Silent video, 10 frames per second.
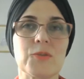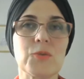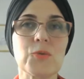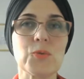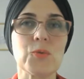
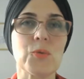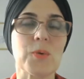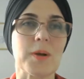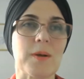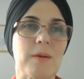
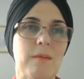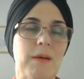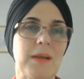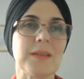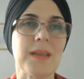do
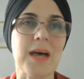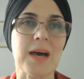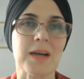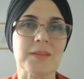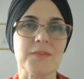a
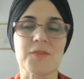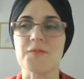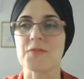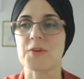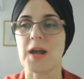lot
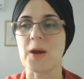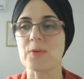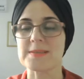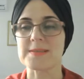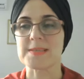for
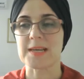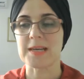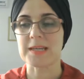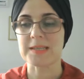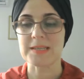our
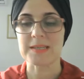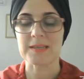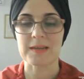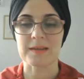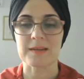
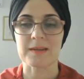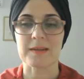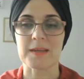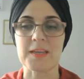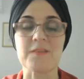society
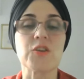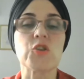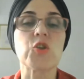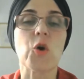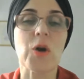if
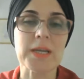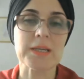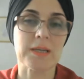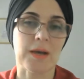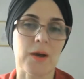we
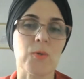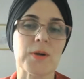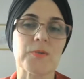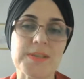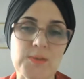join
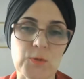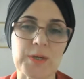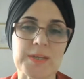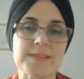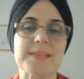our
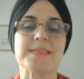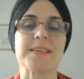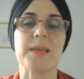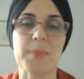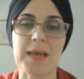resources and
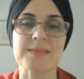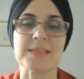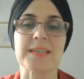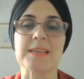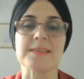
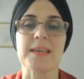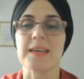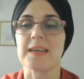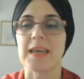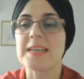capacities,
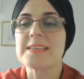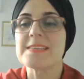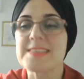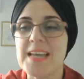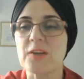and
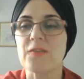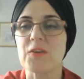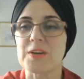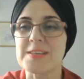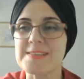instead of
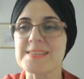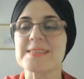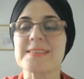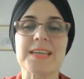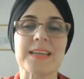
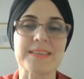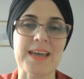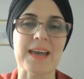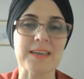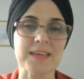constantly
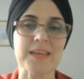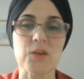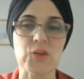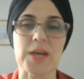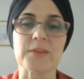attacking
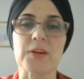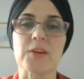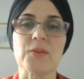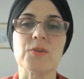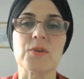each other,
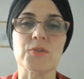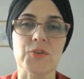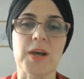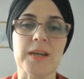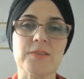you know,
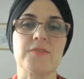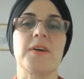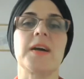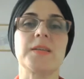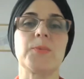try to
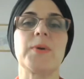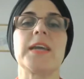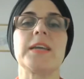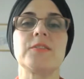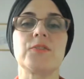find a
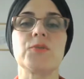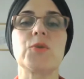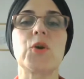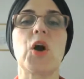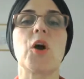way
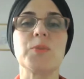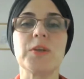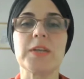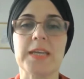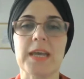to
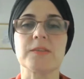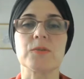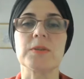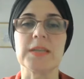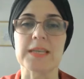communicate,
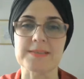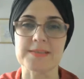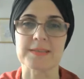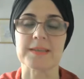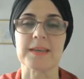to
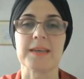listen.